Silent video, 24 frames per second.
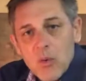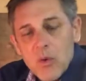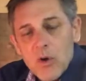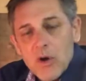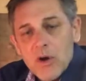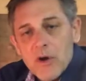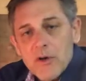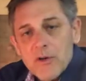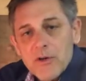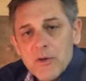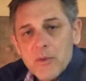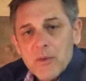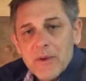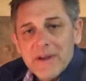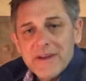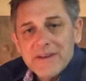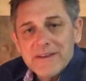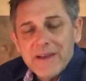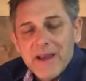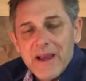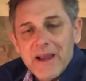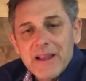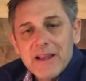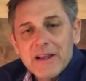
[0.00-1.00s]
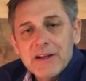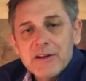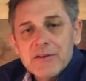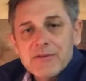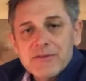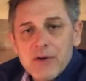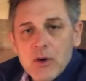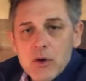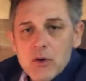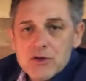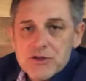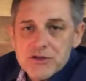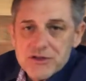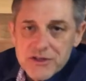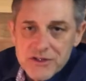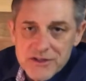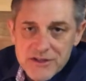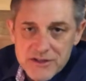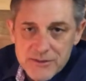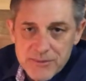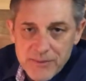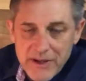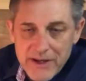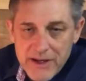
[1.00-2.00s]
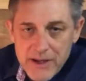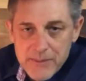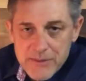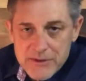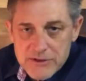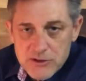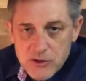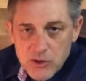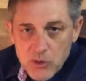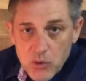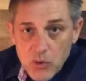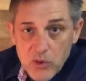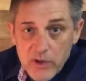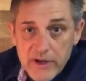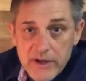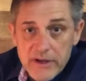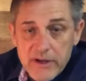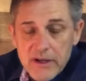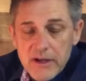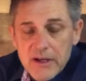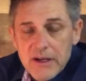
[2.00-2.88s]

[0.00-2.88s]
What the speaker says: we're doing daily devotions. My name is Lloyd.